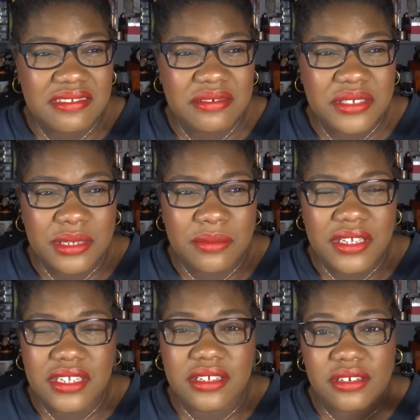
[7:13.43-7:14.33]
or
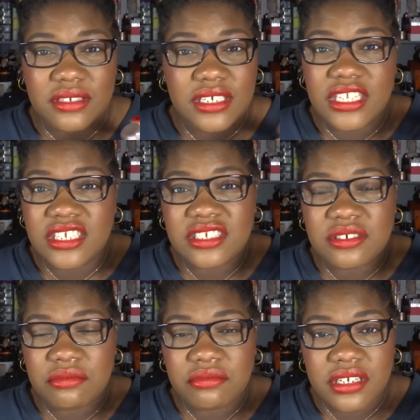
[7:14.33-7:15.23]
something. It's
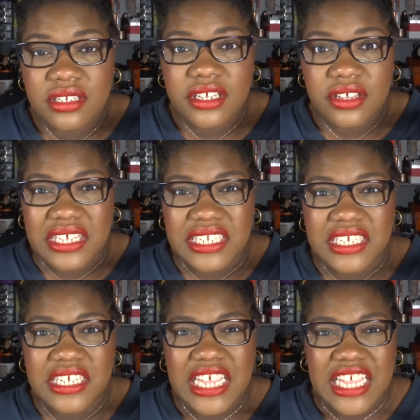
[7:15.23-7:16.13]
really ugly.